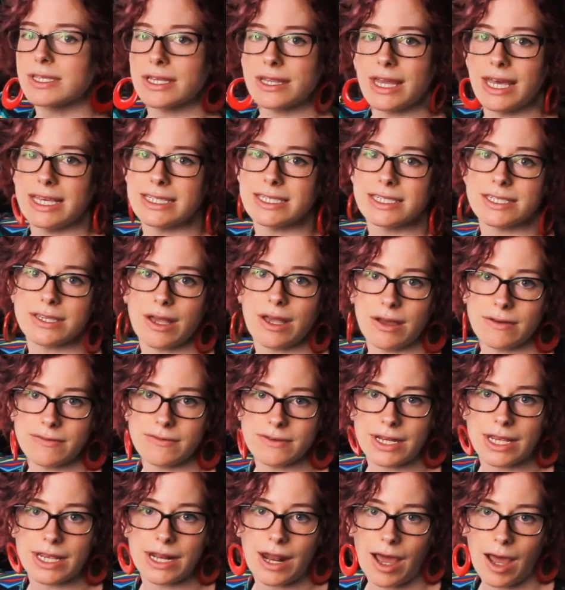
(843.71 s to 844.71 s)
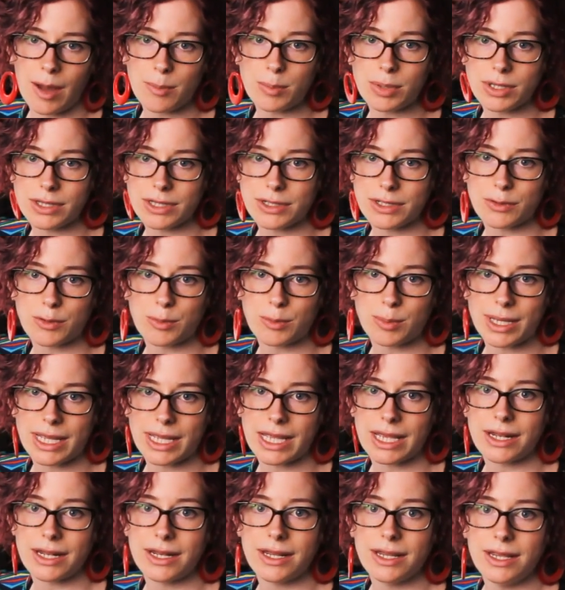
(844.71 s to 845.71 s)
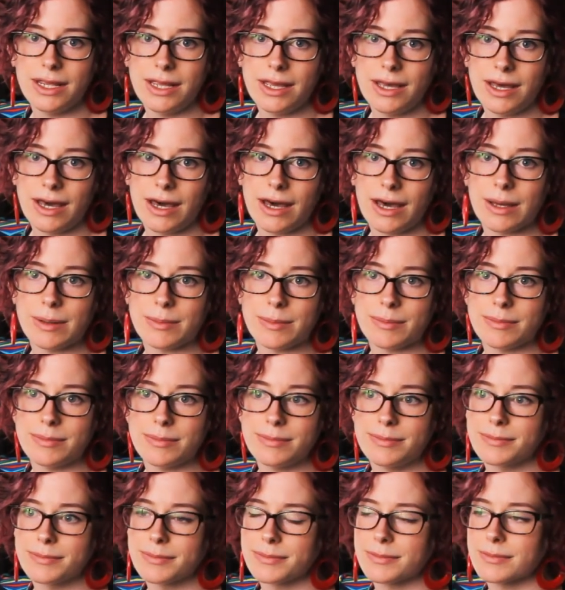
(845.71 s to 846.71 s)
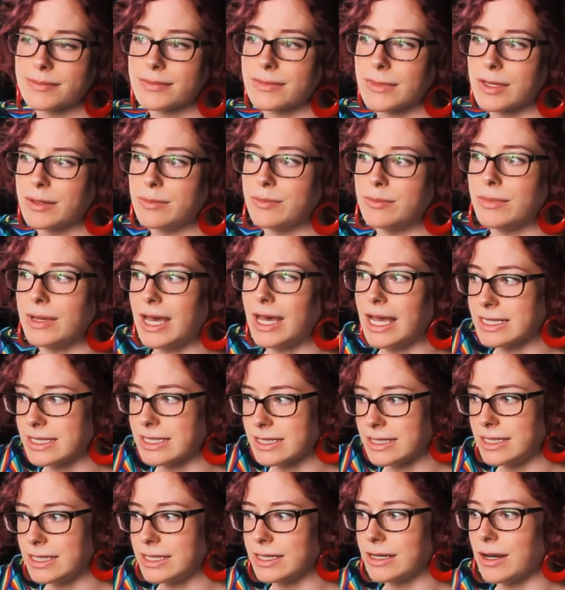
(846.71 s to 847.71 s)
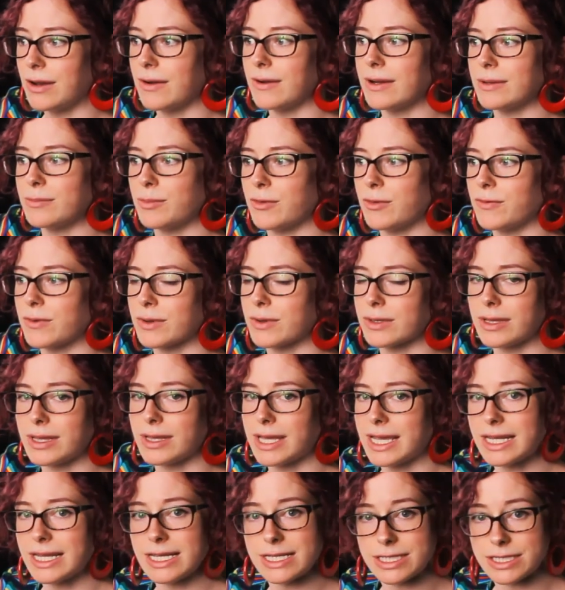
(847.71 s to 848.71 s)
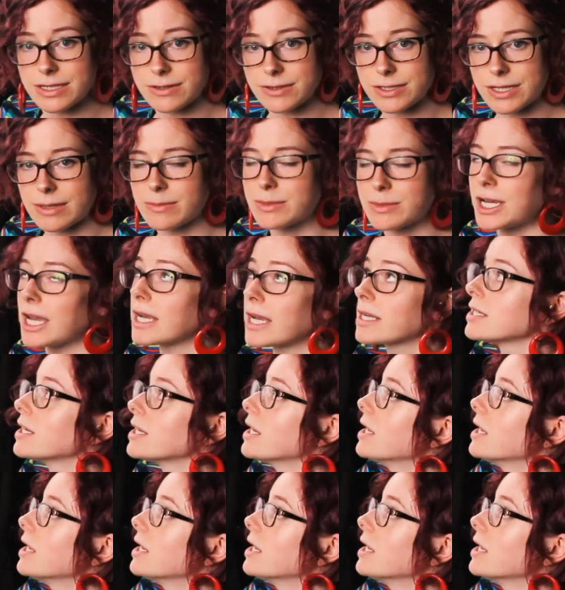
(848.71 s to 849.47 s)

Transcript: the light and soften it up a little bit as you know, before the light hits your subject.